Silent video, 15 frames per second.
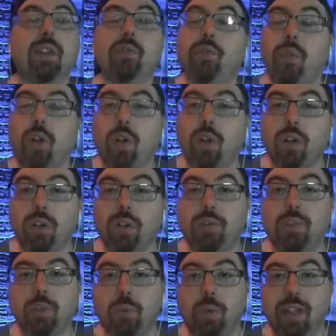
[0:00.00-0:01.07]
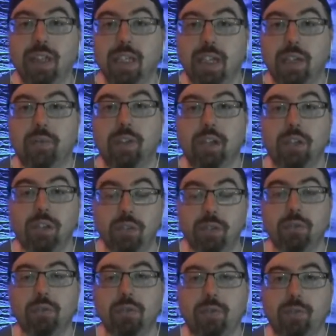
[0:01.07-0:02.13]
involved with giving
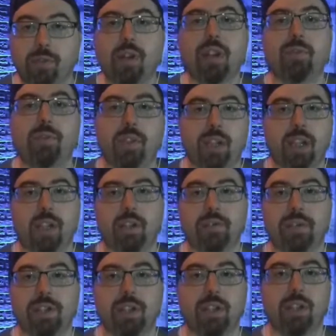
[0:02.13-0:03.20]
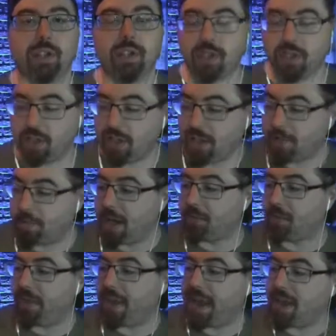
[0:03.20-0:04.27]
you free videos. You know, you, you got to pay
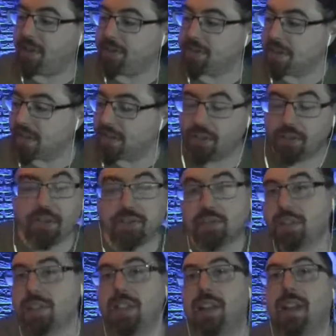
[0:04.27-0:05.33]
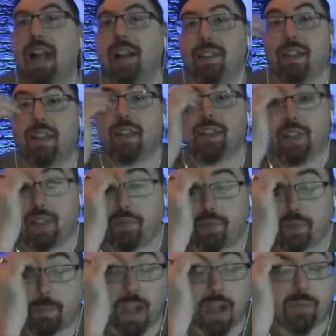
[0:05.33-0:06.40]
for the housing. There, there's just a lot of things that you have
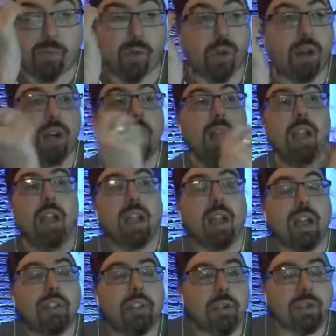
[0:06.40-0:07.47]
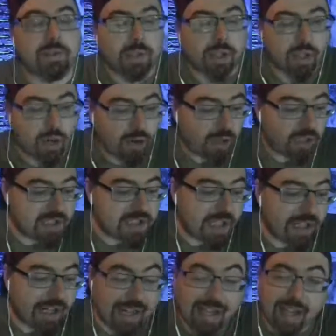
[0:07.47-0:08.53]
to pay for in those regards,
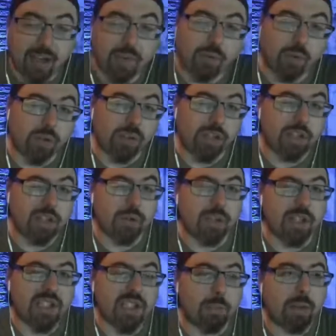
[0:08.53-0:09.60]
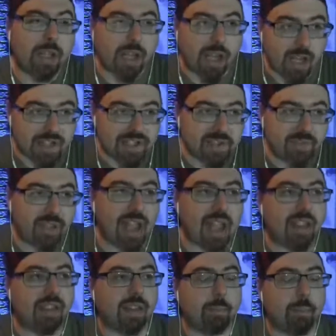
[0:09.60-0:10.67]
and I can't afford to do it. So because of
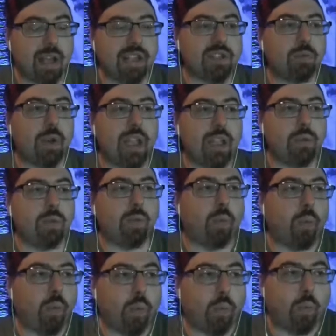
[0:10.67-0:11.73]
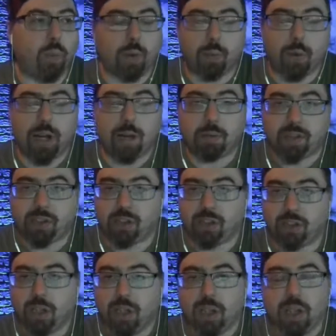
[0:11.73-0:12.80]
that, the best way we were able
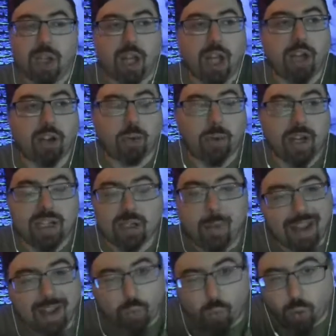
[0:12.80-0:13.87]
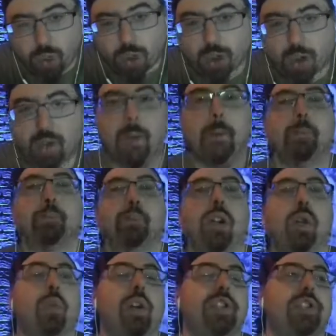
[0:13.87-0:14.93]
to uh, create to make it work
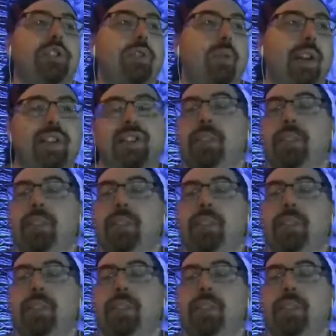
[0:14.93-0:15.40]
was to create a